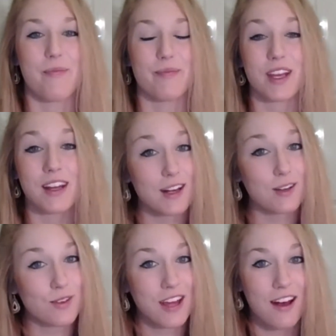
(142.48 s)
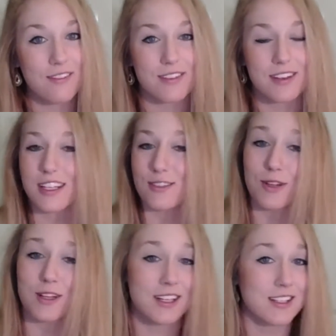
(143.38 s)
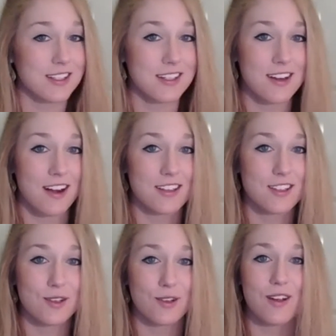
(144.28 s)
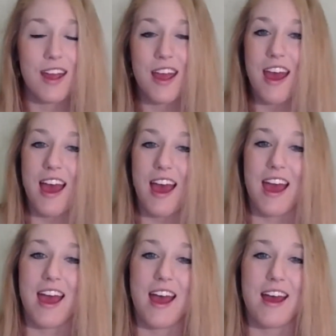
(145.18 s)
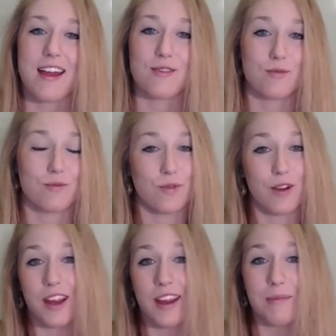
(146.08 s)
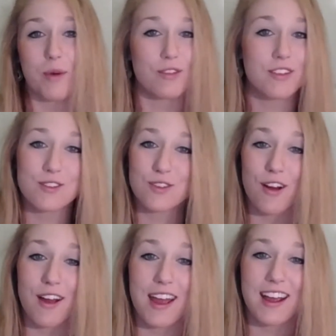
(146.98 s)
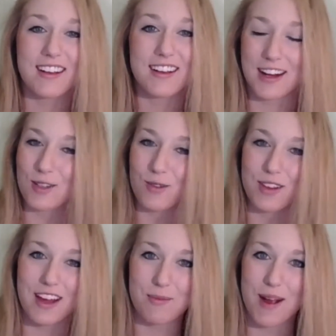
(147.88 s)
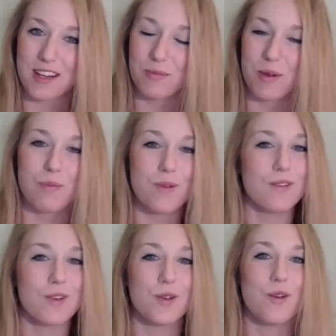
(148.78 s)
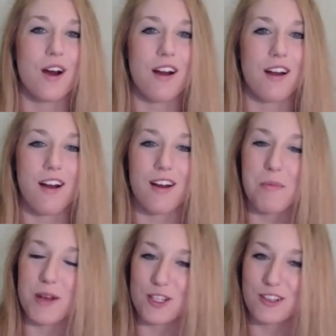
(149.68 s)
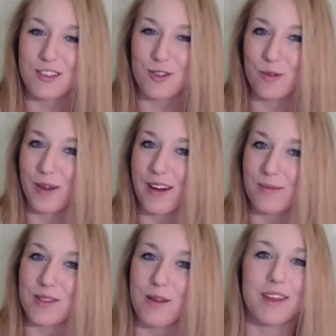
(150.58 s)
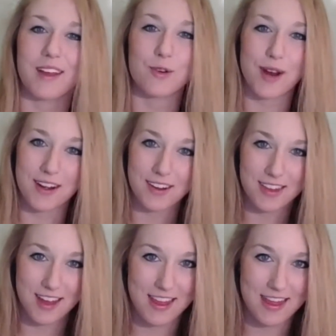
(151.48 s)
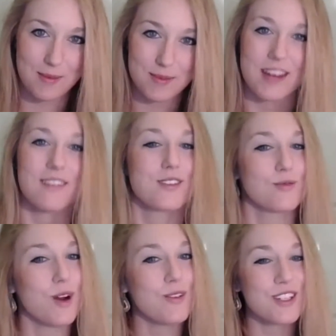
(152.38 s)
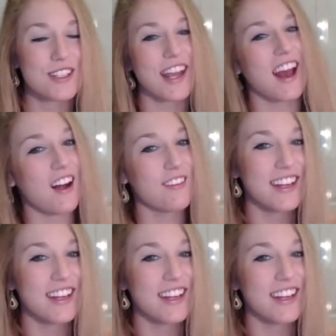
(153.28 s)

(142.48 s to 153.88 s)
Connect with Calvin. He's really easy to talk to, and we both enjoy connecting with like-minded people who are on a mission to become something greater than themselves. What would you say, Calvin?